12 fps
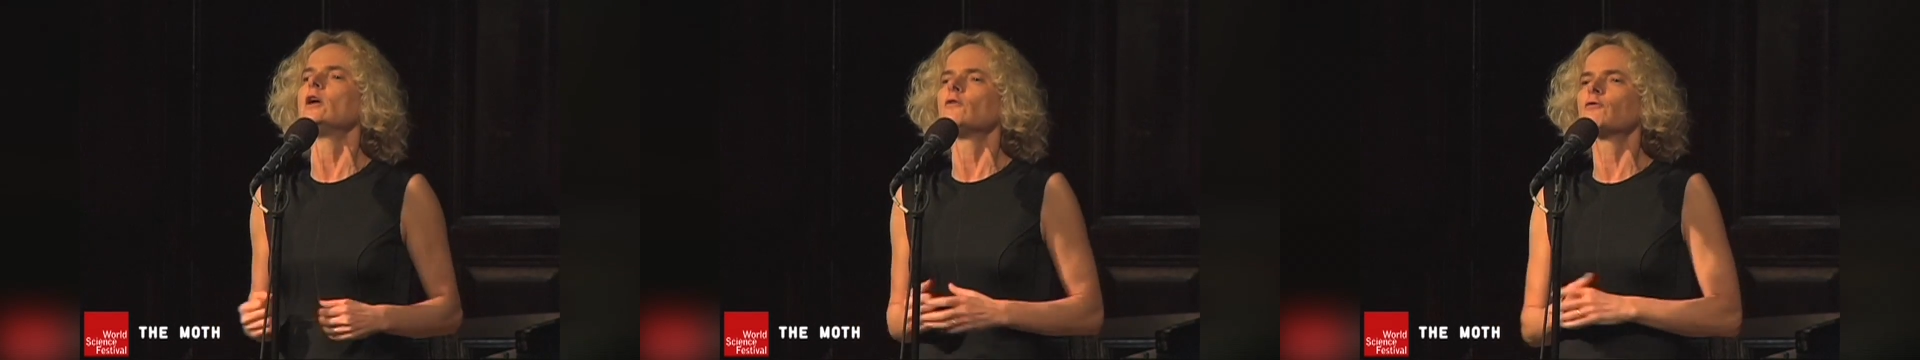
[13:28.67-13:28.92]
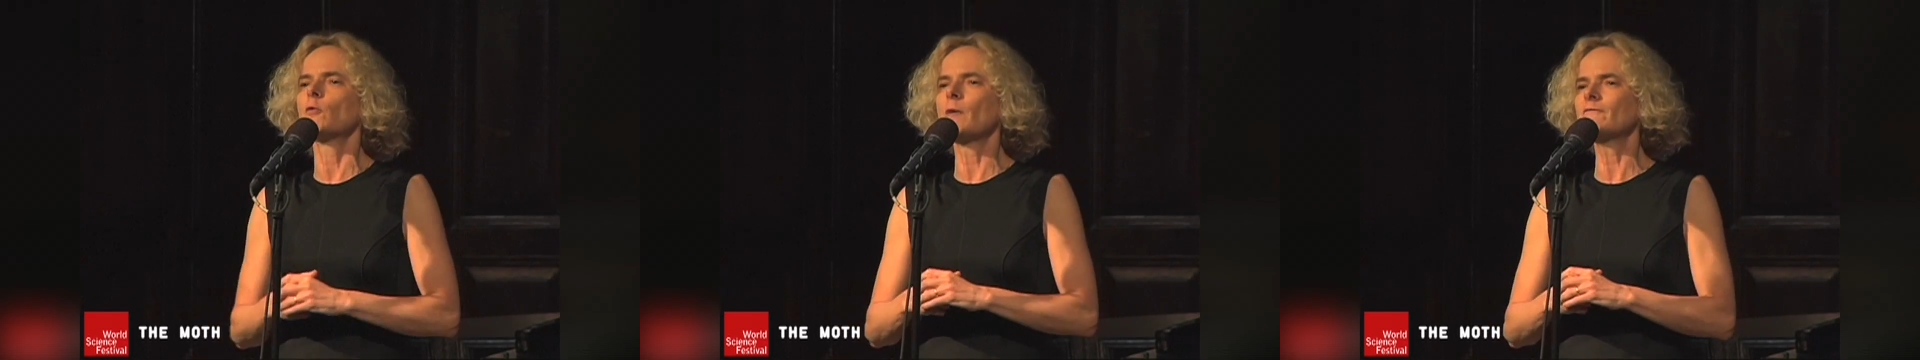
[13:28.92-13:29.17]

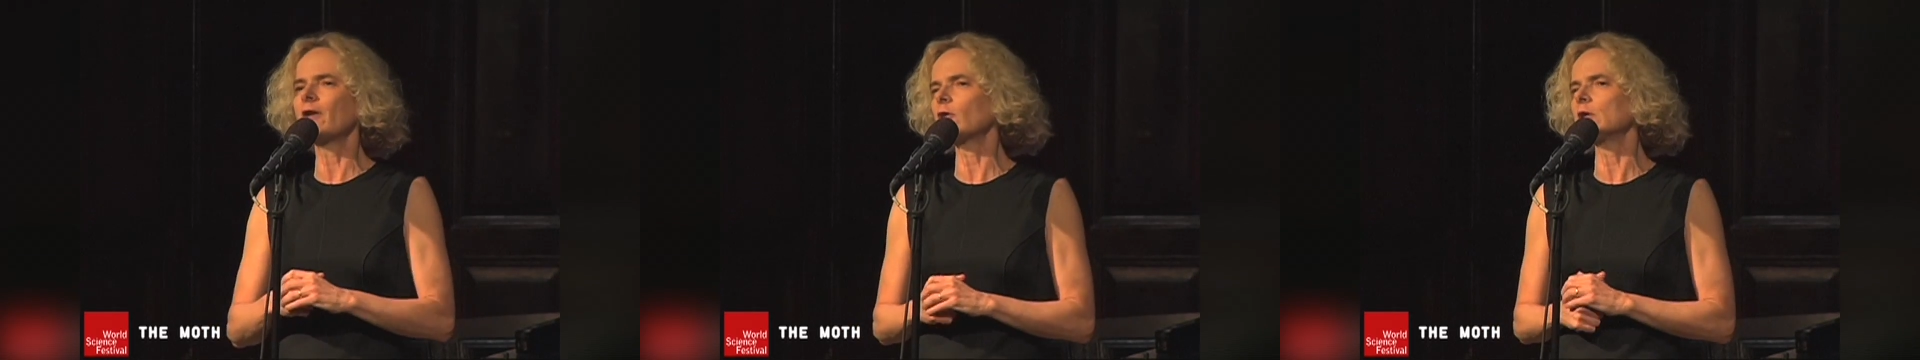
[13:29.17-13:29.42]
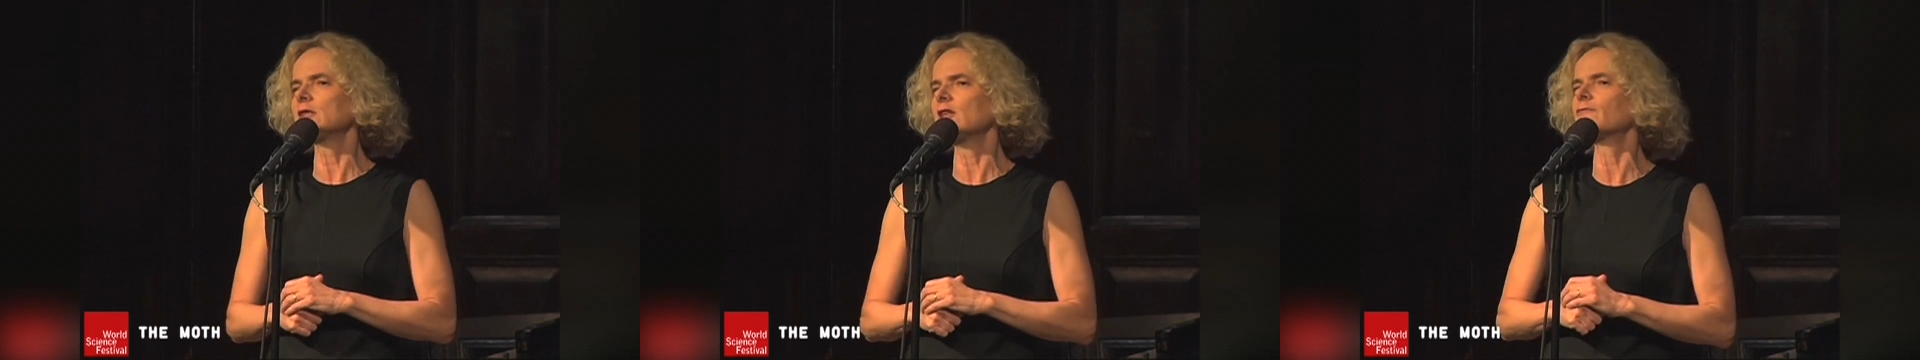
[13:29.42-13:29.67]
from a
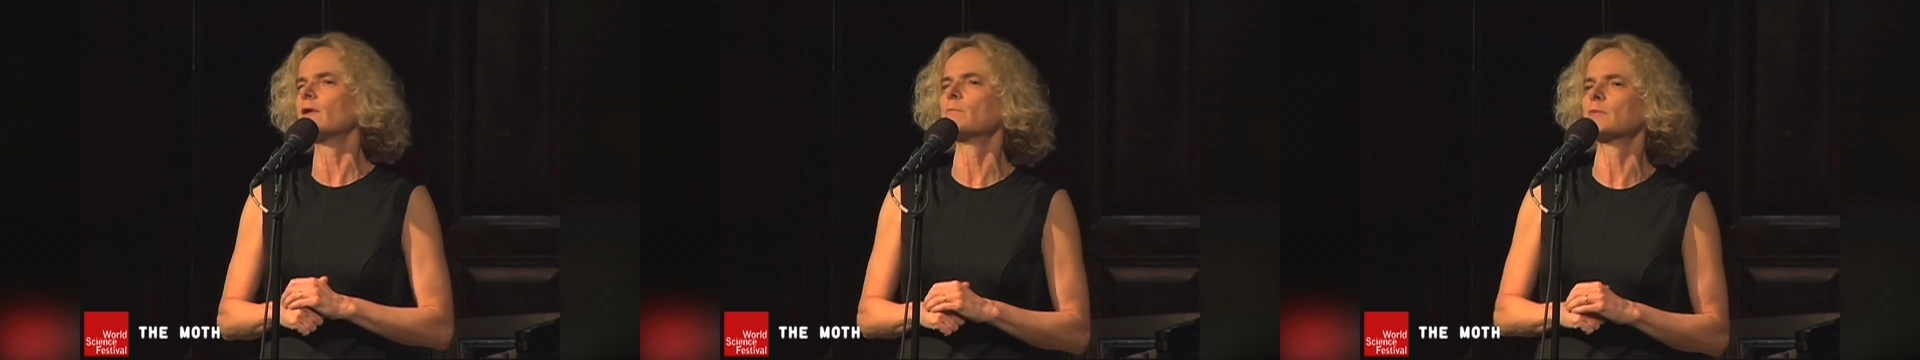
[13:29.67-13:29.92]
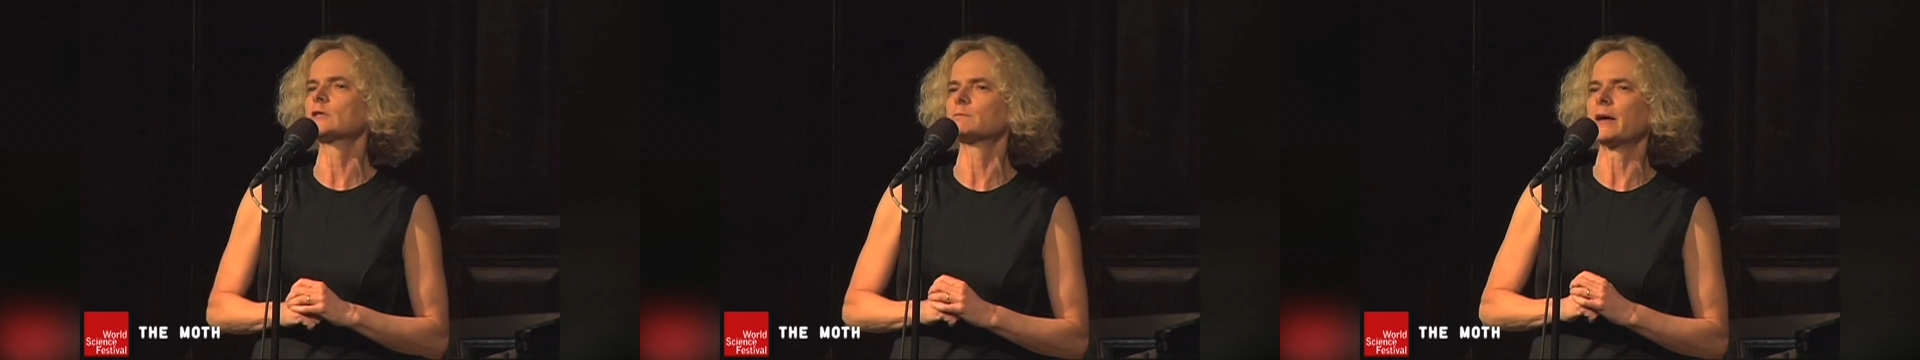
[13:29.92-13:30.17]
very different
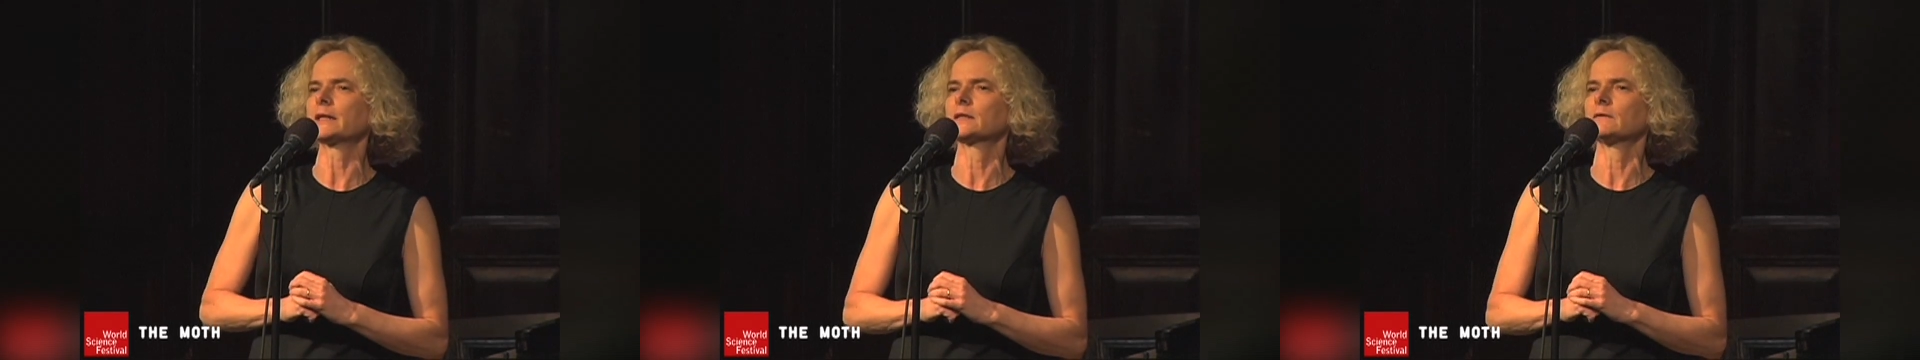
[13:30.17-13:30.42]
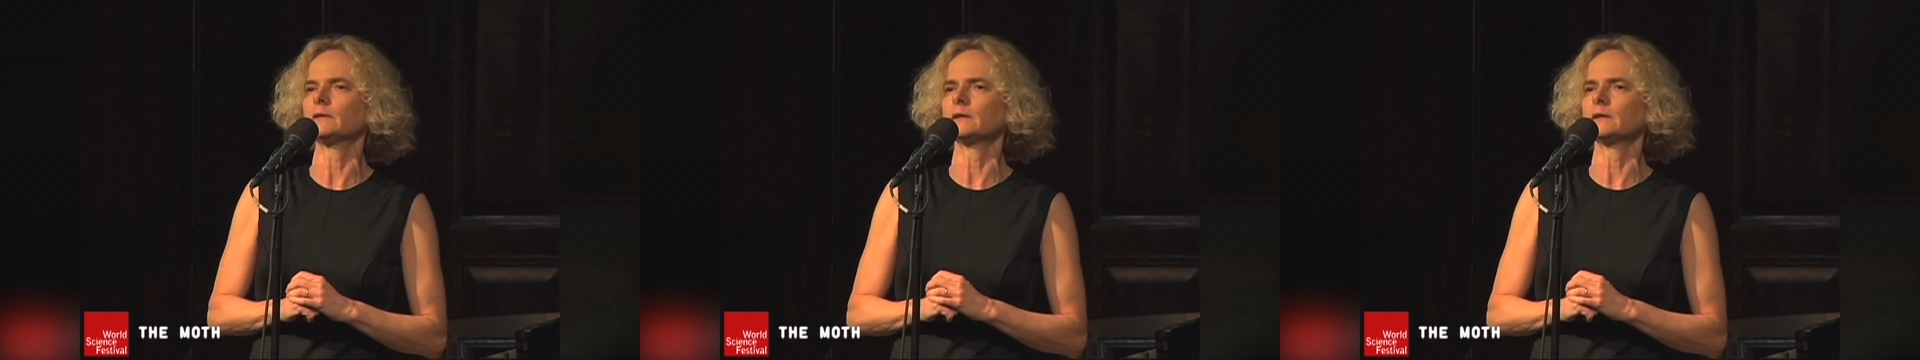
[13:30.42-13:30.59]
perspective,